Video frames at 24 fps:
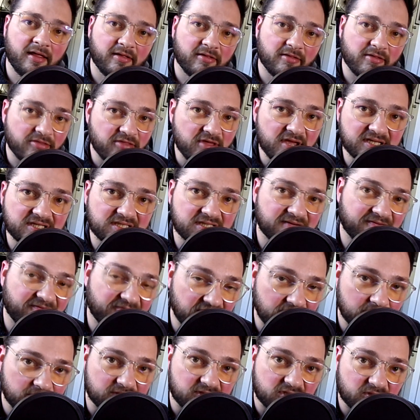This
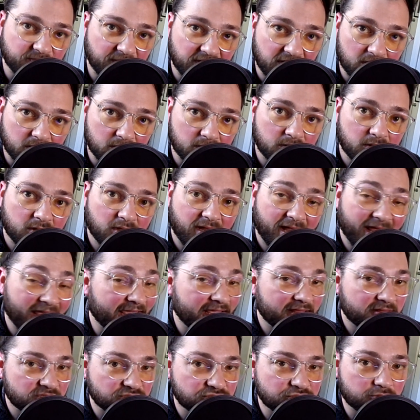field spell
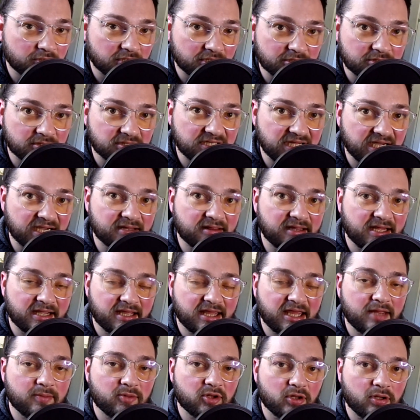and the structure deck that
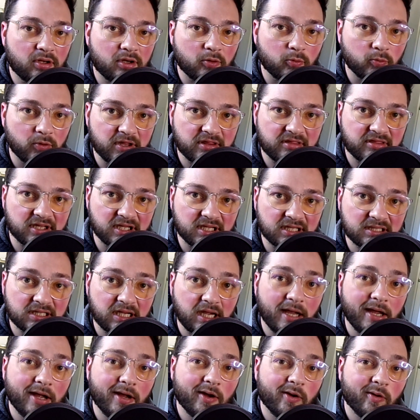came along with it
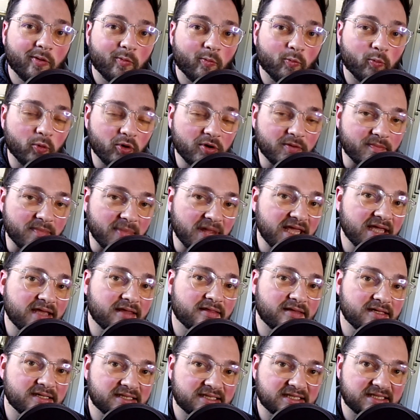would make
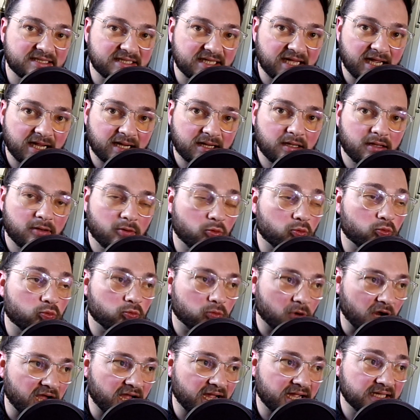this deck
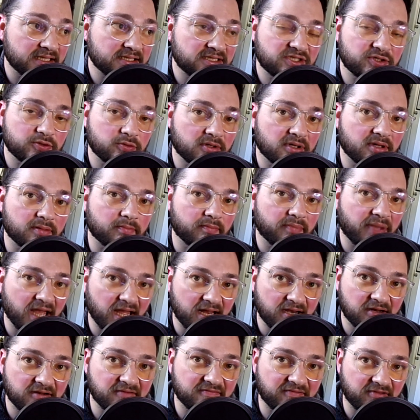rise to a
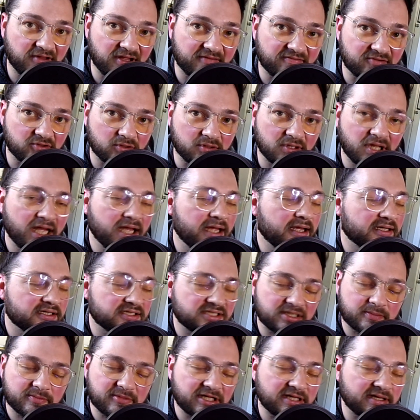competitive level,
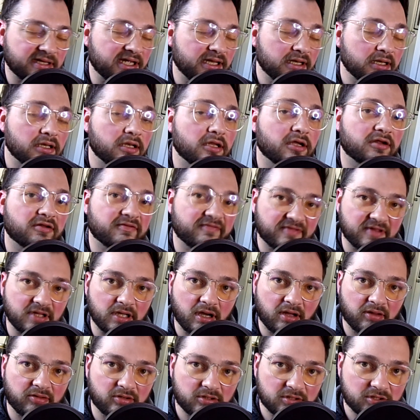something that none of the
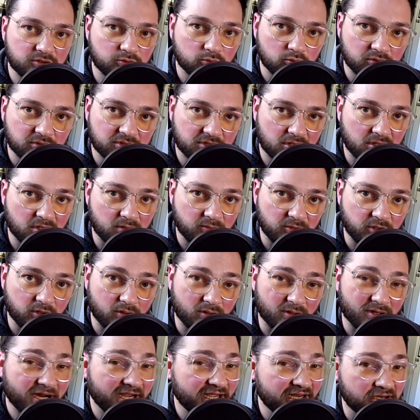other duel terminal
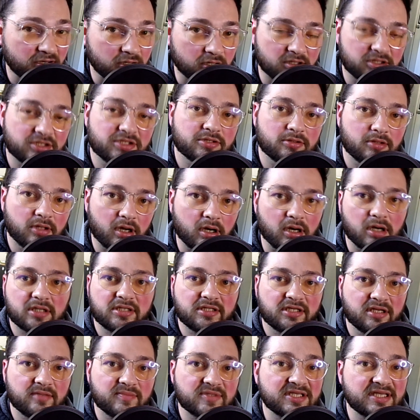or hidden arsenal
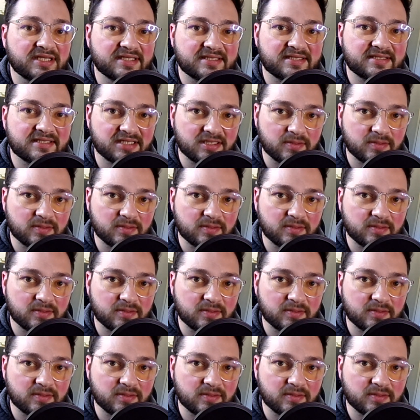archetypes had seen